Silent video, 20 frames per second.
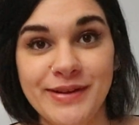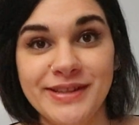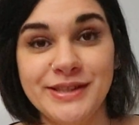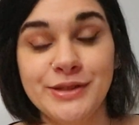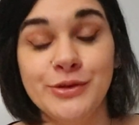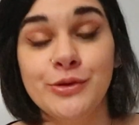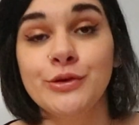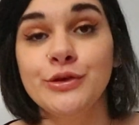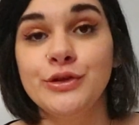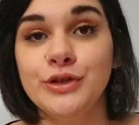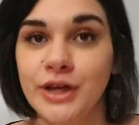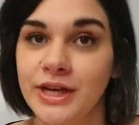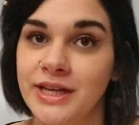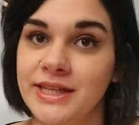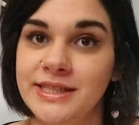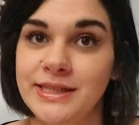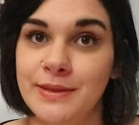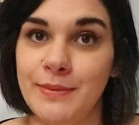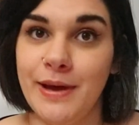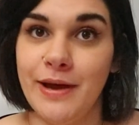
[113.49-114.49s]
It's not
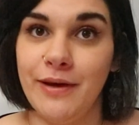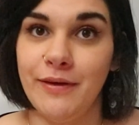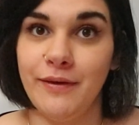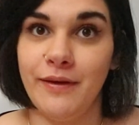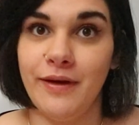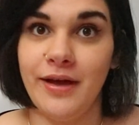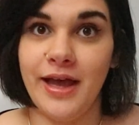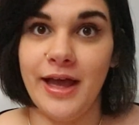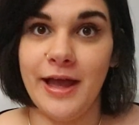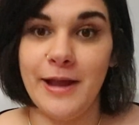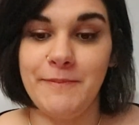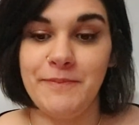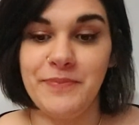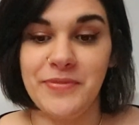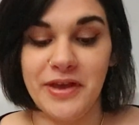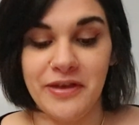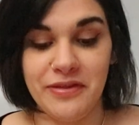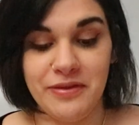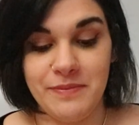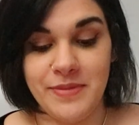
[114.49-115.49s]
just about
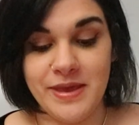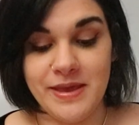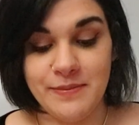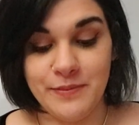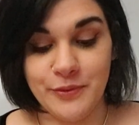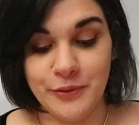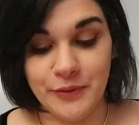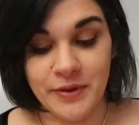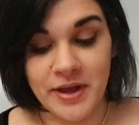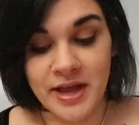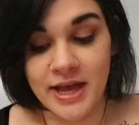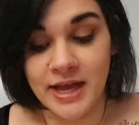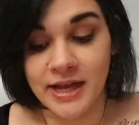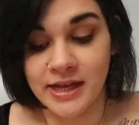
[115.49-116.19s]
other people.